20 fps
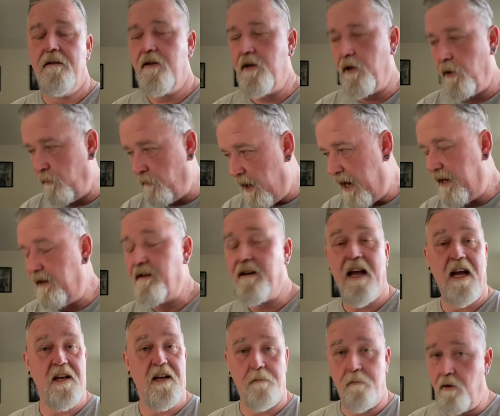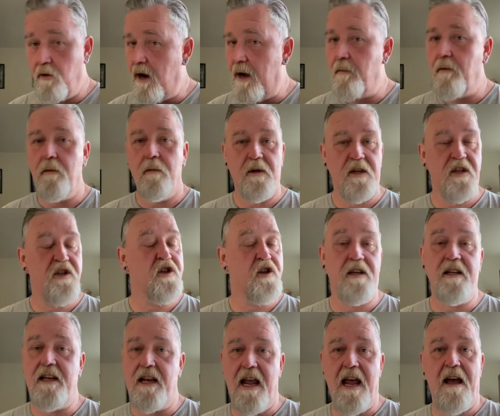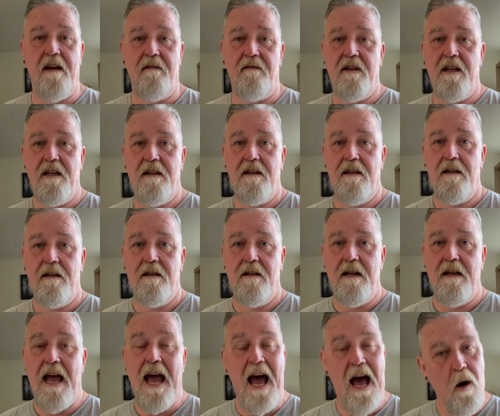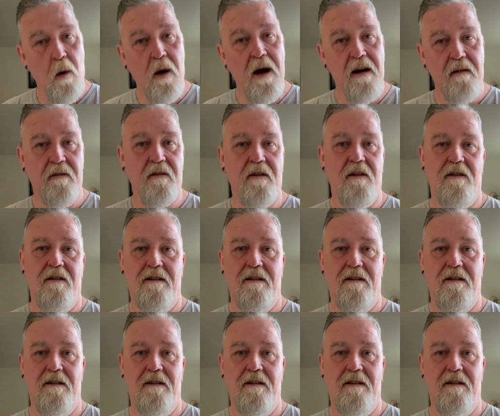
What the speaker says: You're right. I probably shouldn't have. However,